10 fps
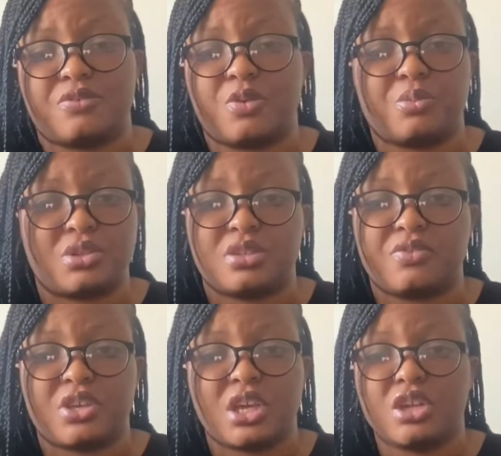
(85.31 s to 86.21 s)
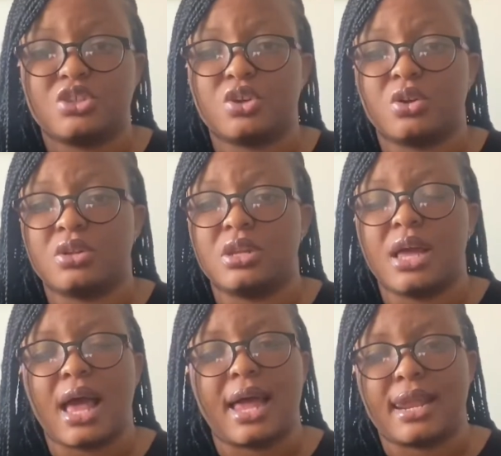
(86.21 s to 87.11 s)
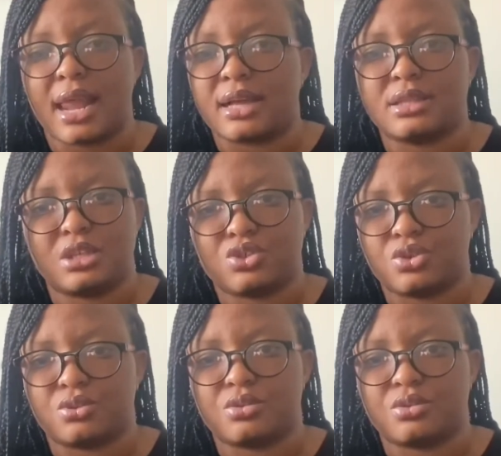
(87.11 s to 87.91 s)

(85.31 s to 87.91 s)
for beautification and lactation.